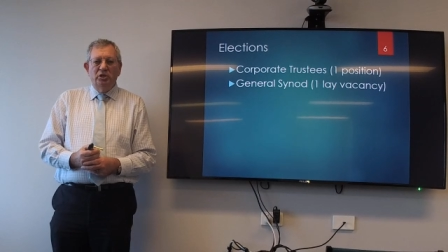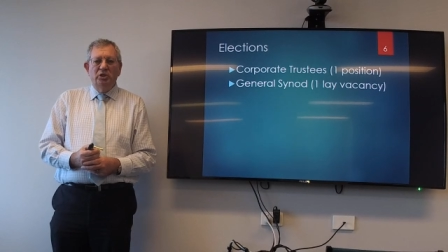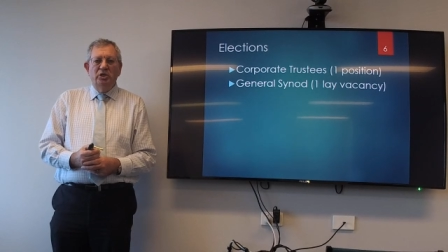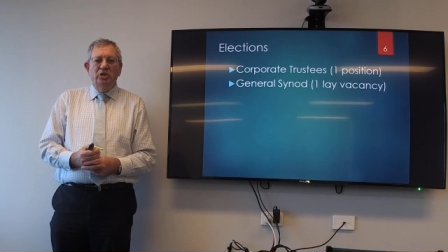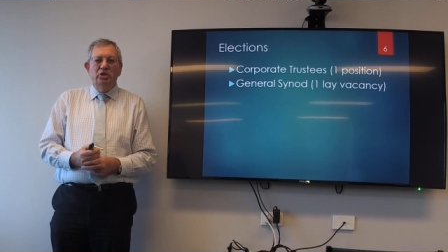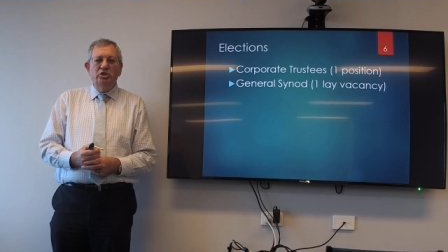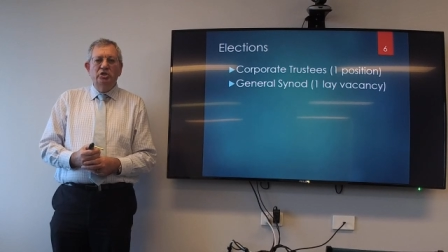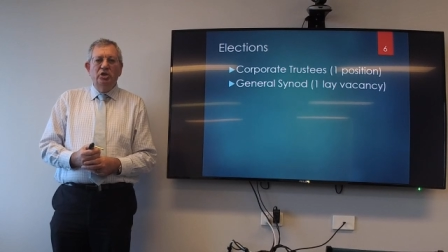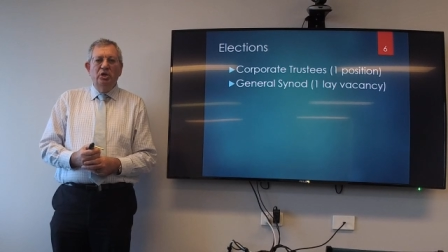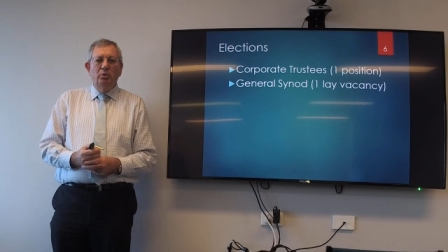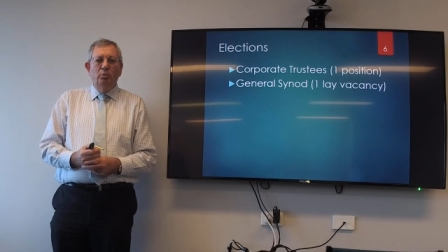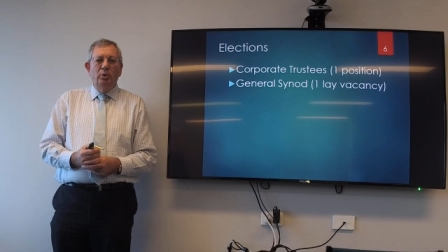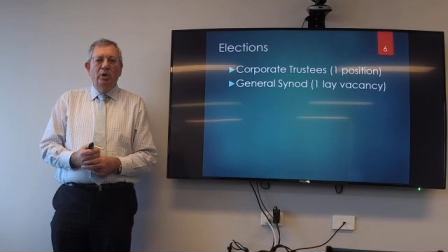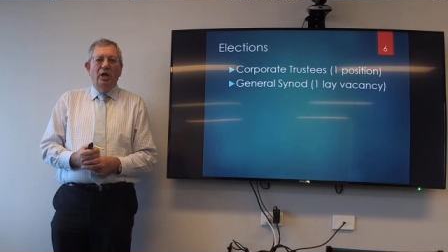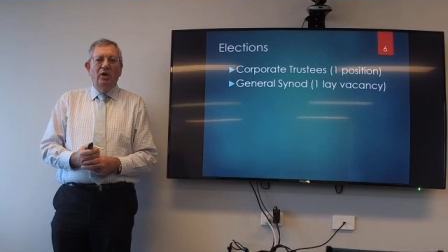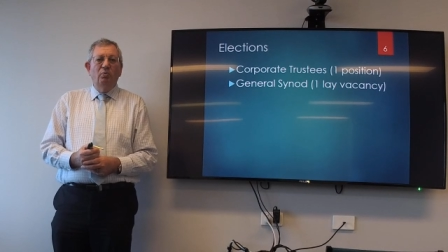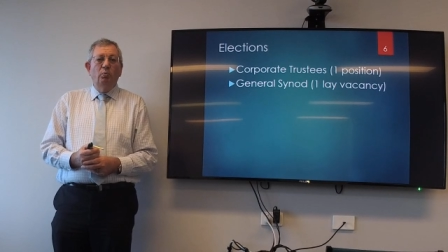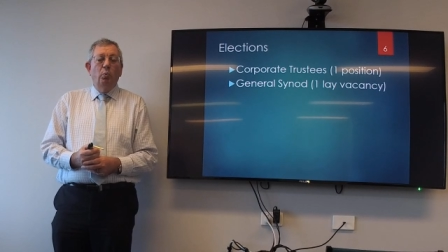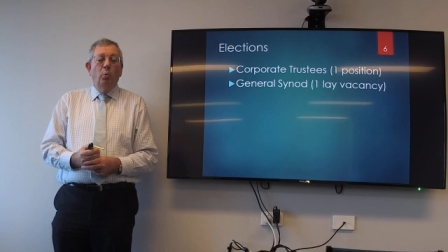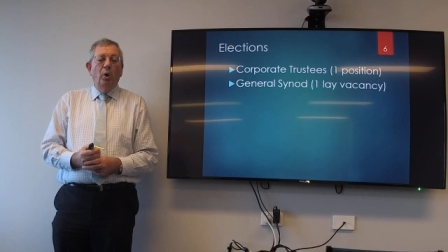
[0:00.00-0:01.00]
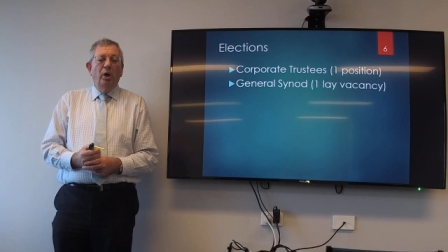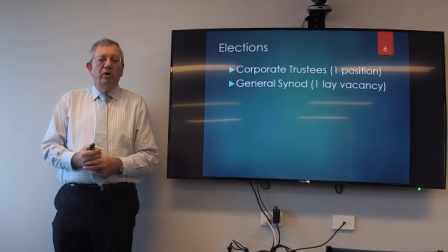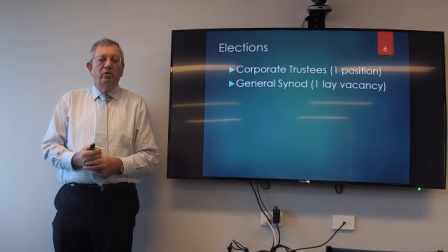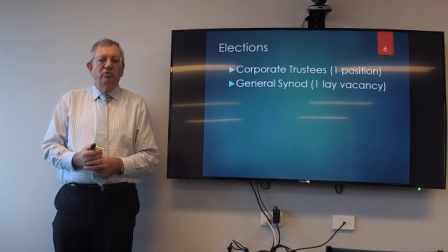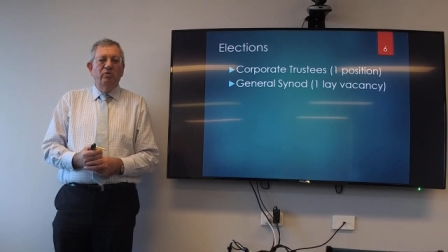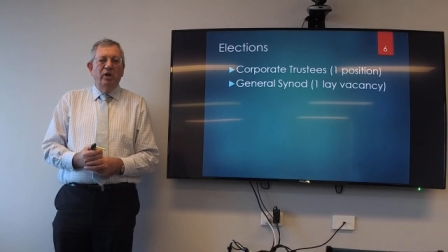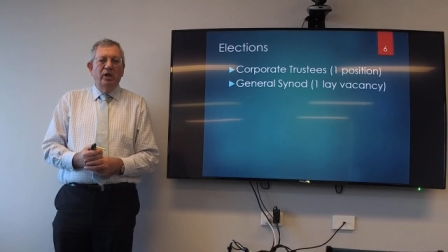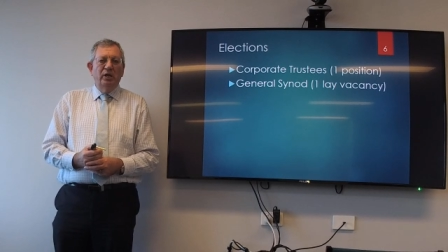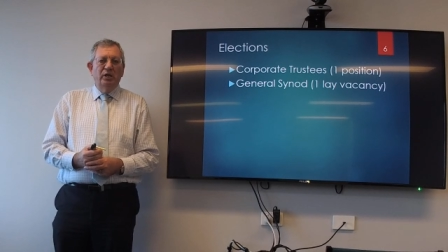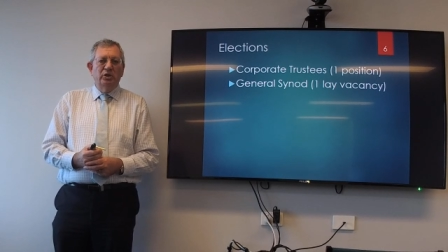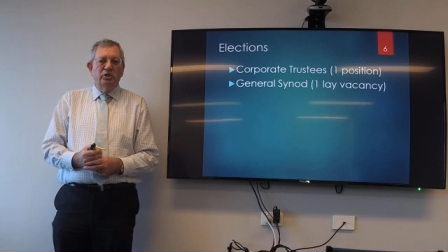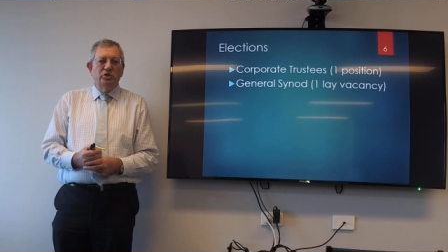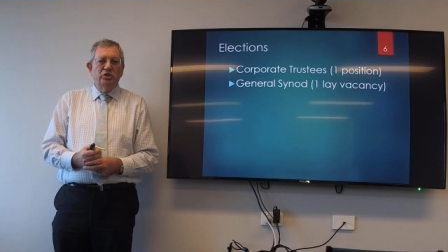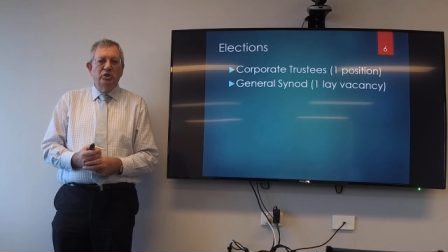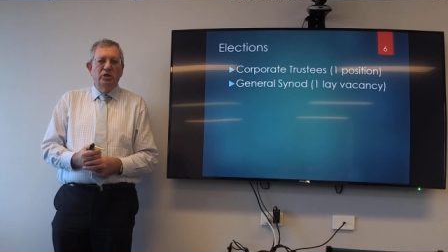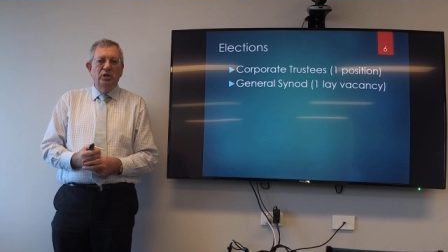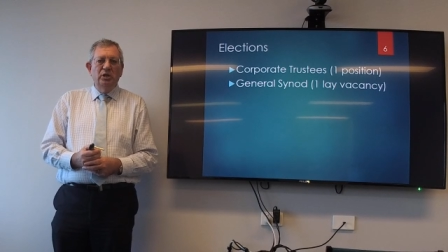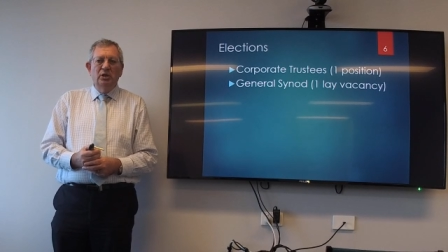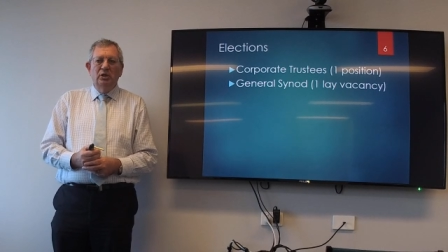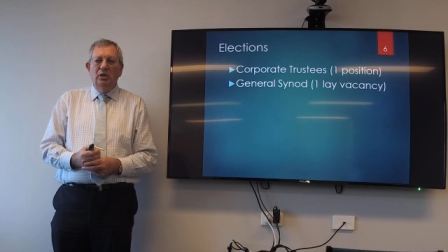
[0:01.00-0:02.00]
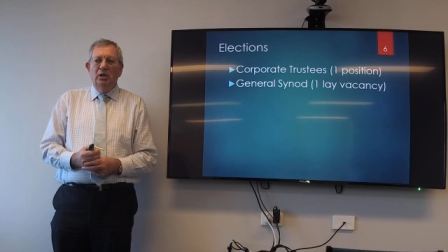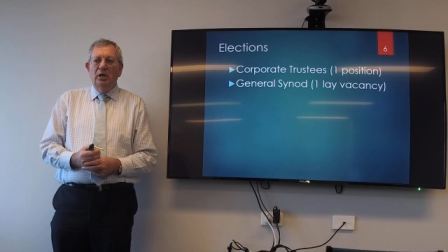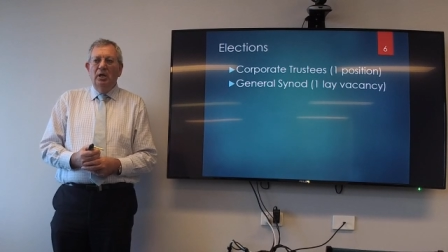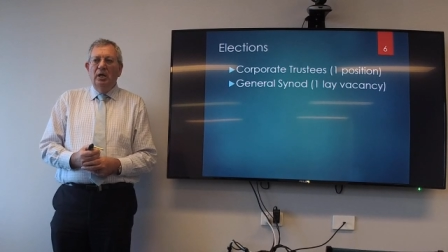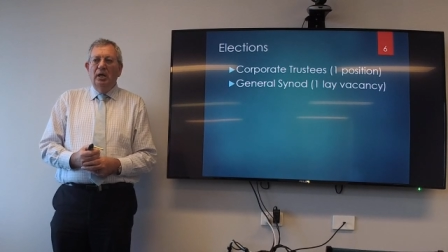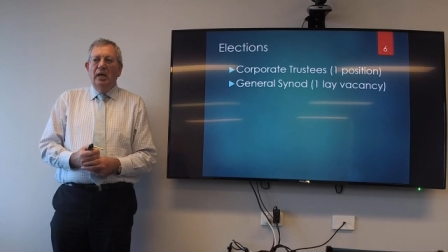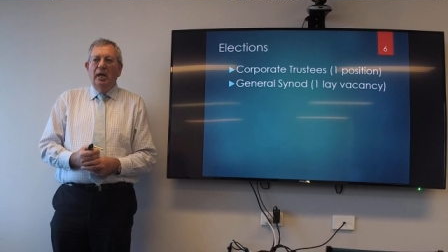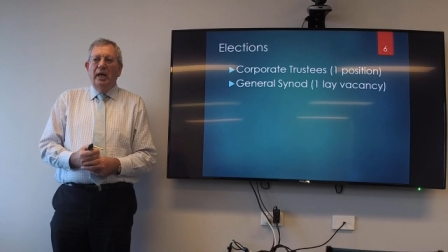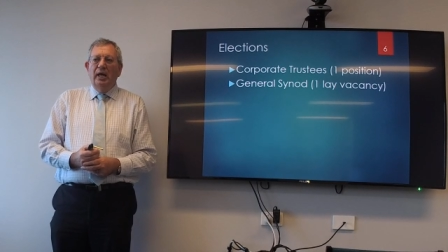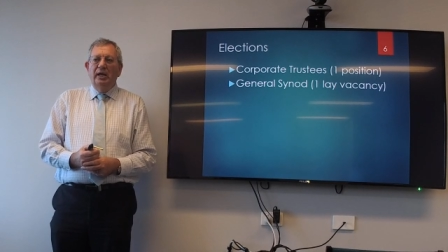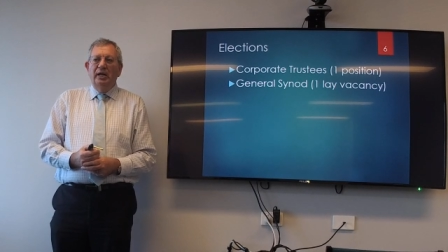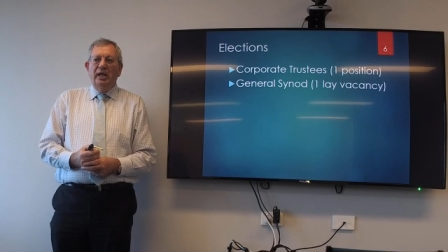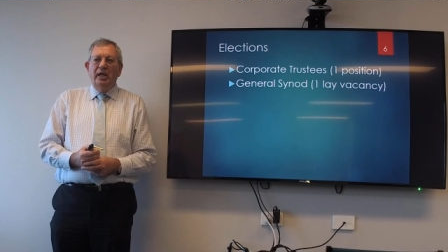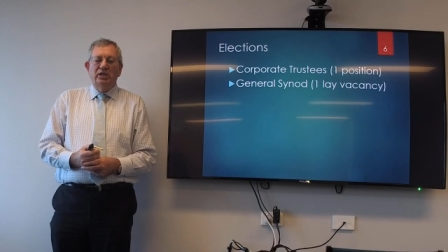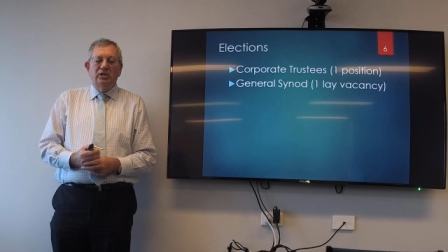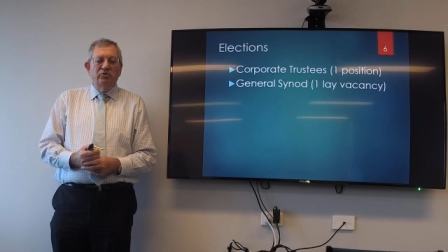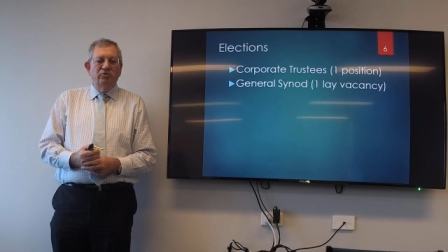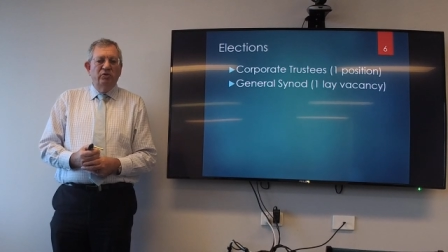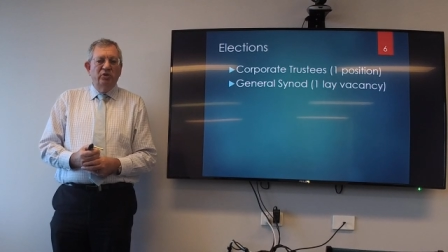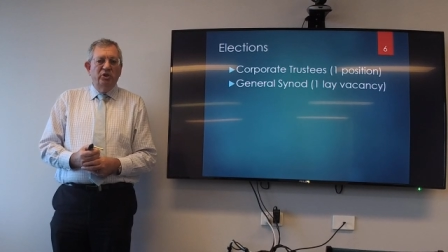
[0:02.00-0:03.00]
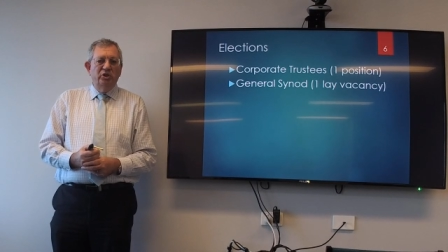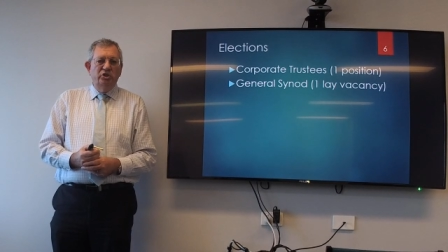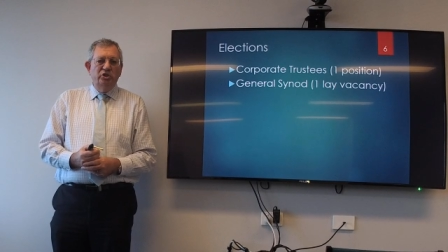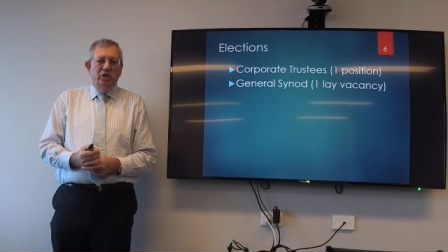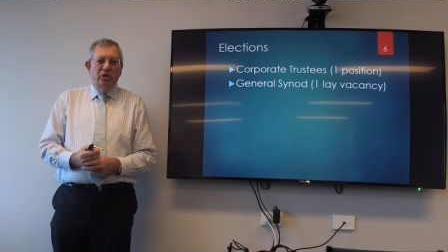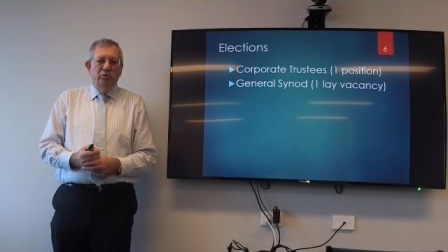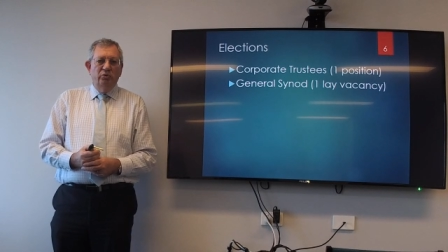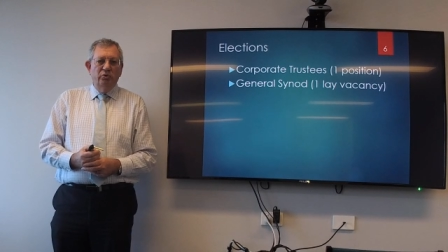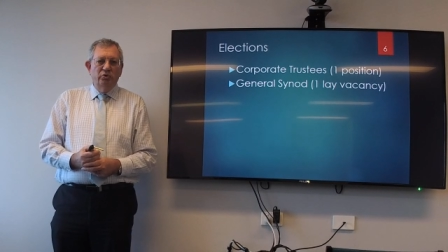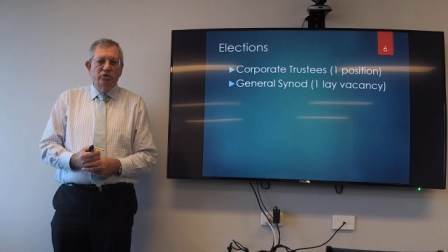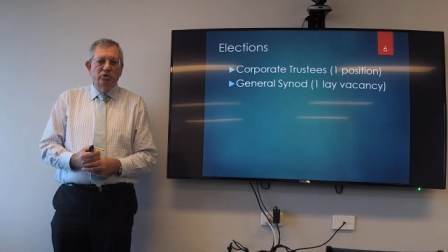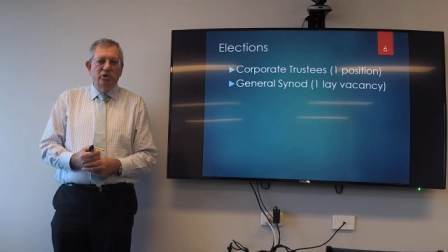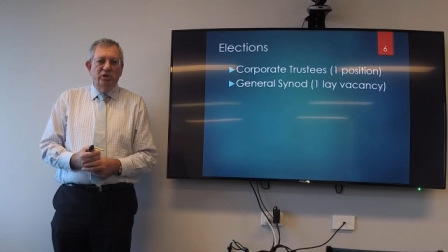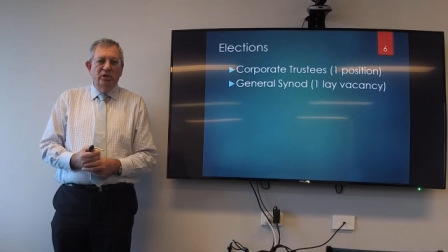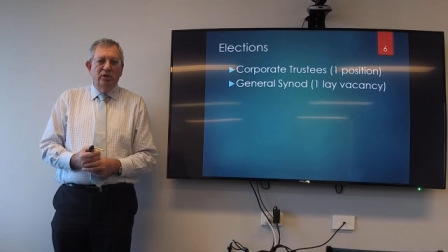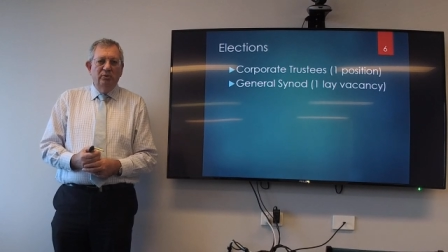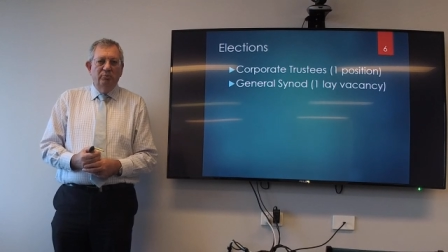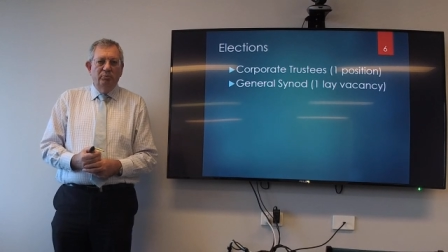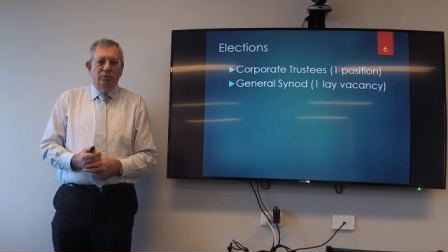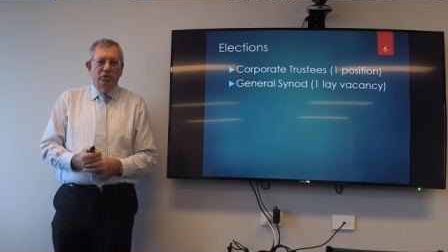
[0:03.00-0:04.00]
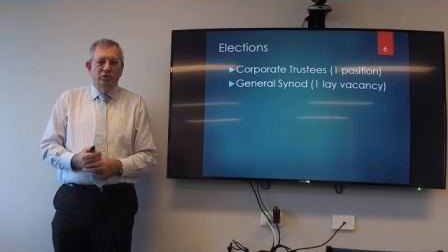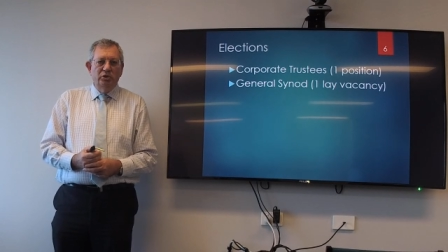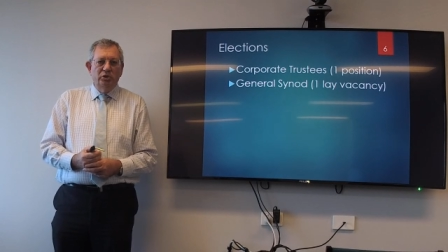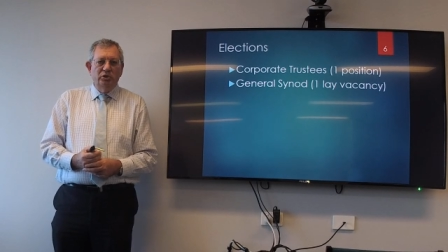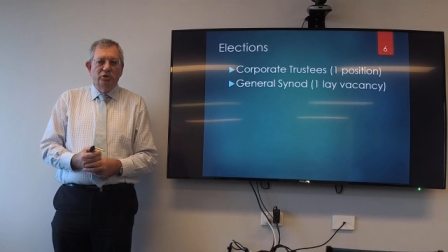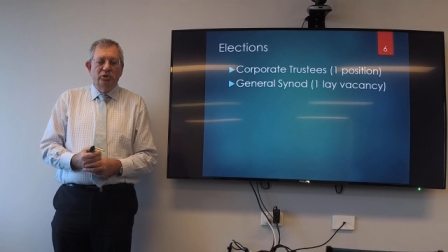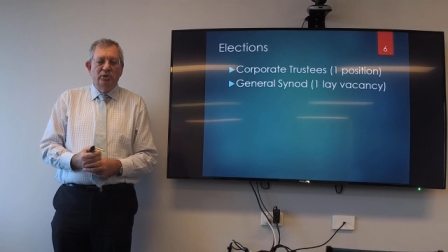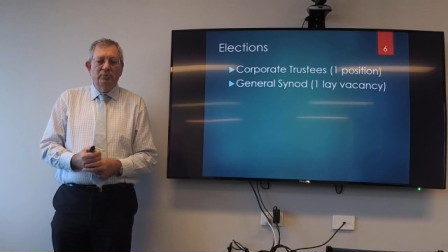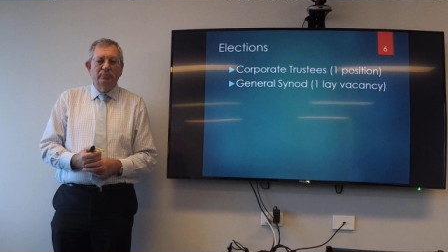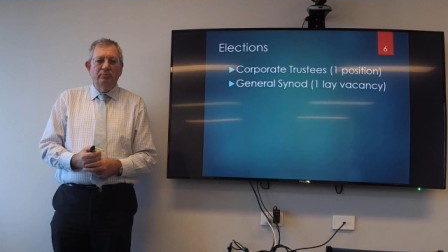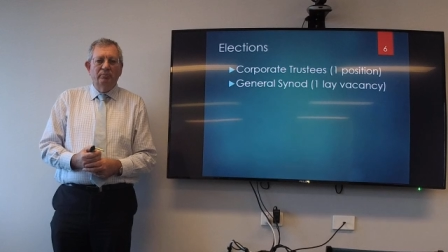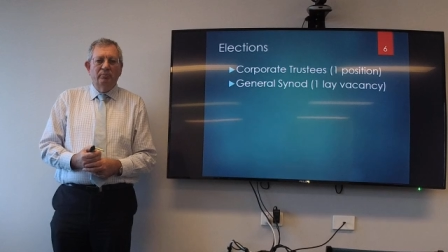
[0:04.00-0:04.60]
And this year we have one vacancy, and that's for the General Synod position.